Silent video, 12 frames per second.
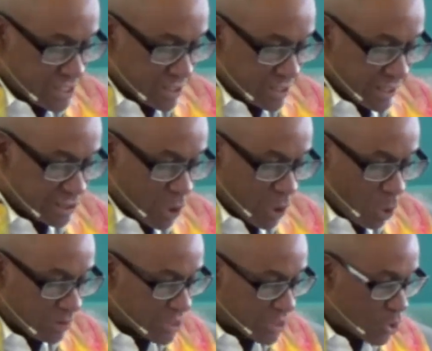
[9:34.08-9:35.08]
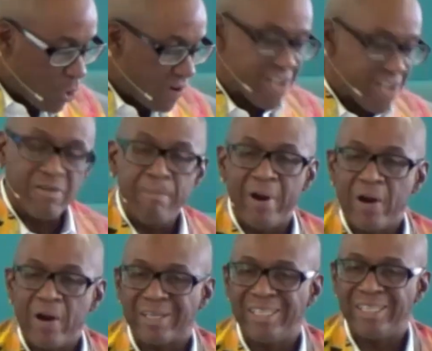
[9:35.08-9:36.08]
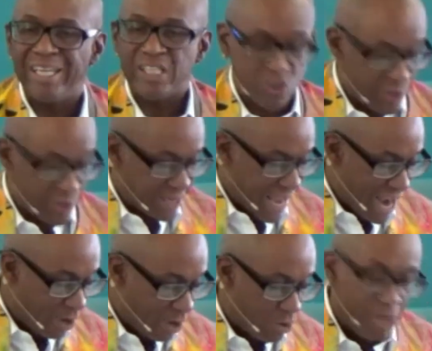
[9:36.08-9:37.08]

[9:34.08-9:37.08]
and told the story of American history and how